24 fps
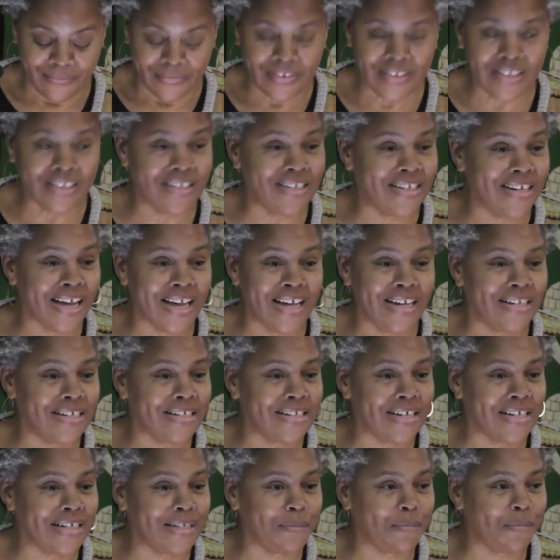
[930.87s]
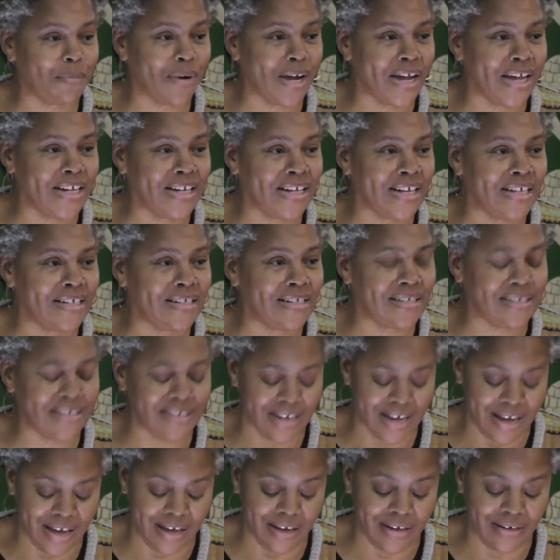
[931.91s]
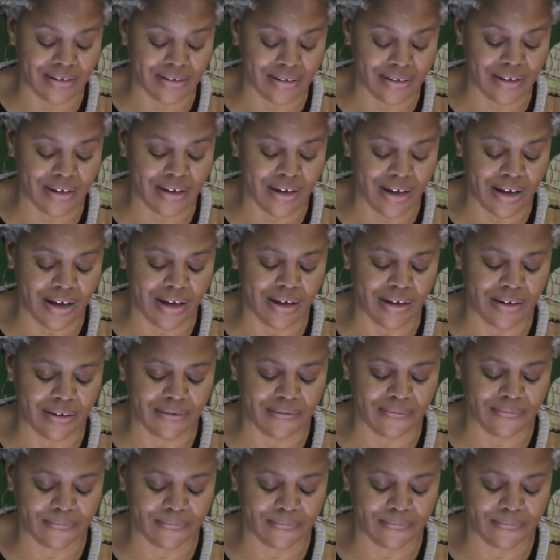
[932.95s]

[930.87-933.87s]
The night is as bright as day to God.